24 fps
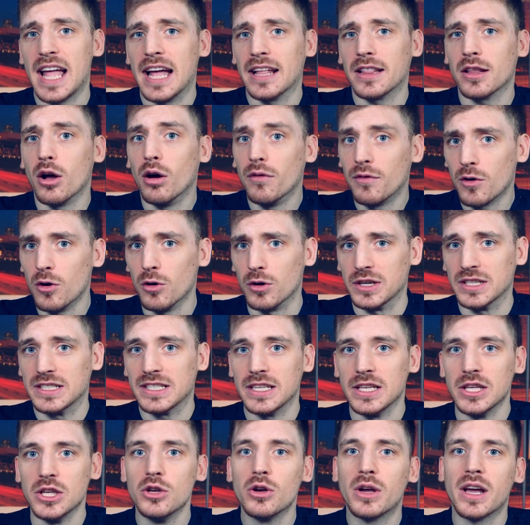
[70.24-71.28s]
that, of
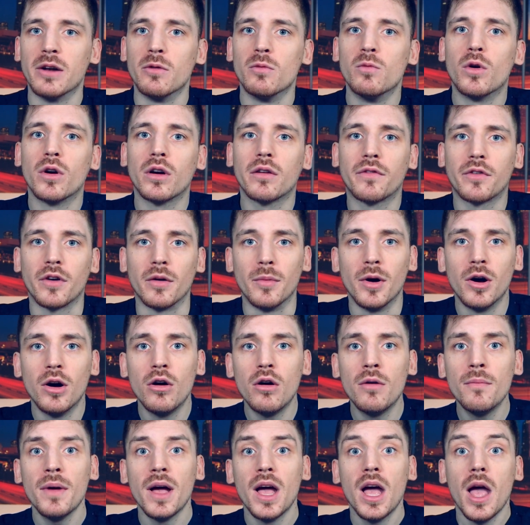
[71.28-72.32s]
course, you can work from
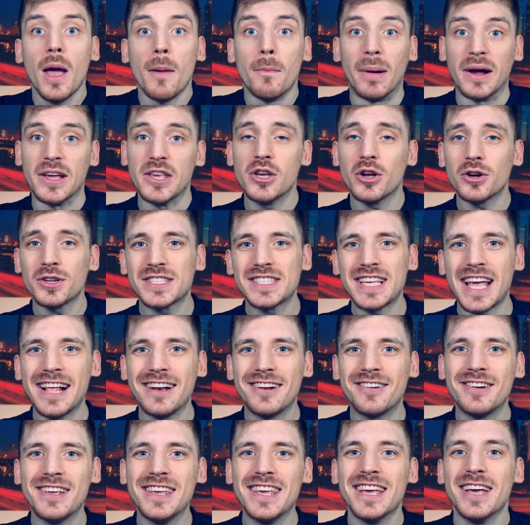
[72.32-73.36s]
home, but your
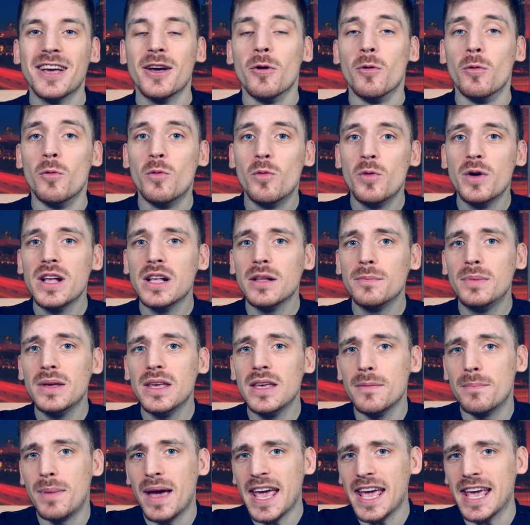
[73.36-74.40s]
salary will
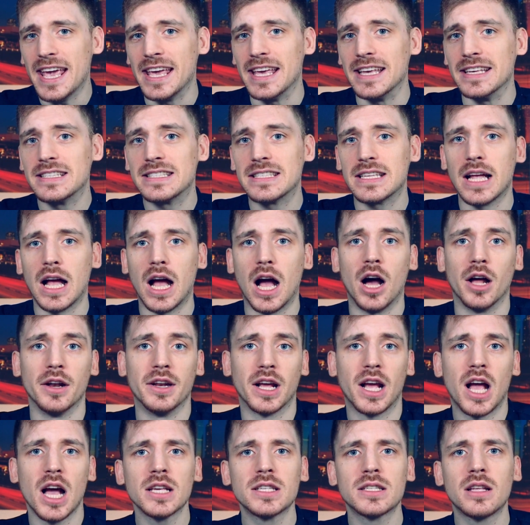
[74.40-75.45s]
be based on
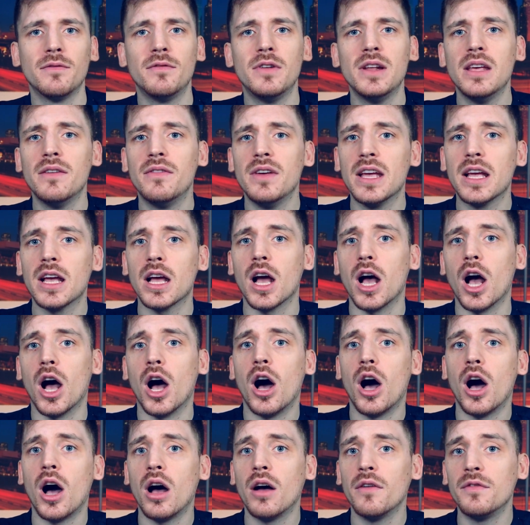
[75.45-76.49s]
the cost of living
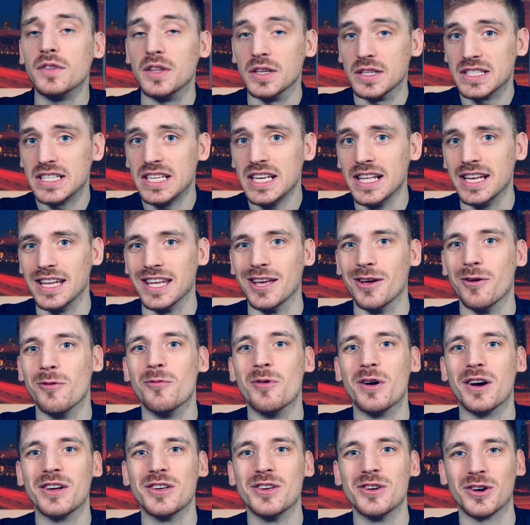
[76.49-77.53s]
of the city
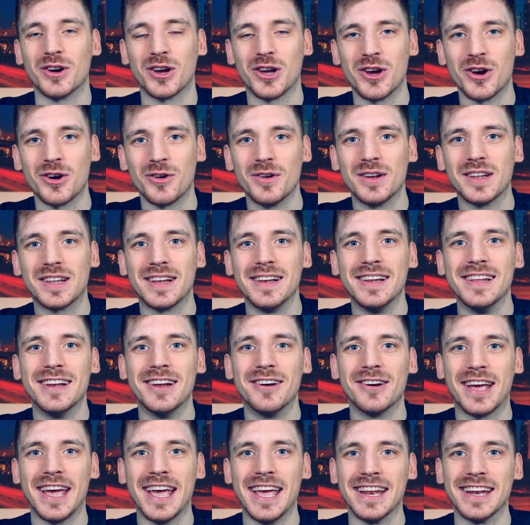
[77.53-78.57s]
where you're currently
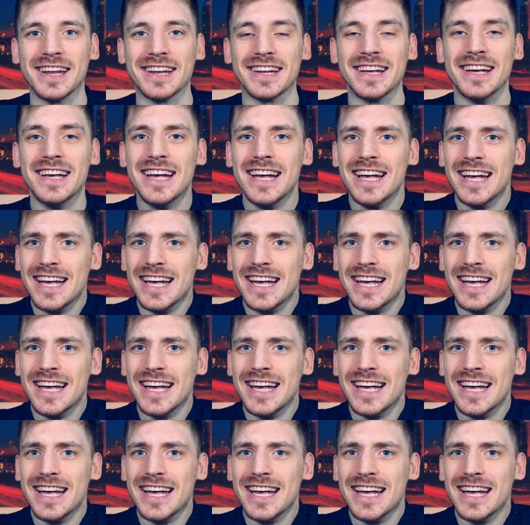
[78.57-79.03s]
located.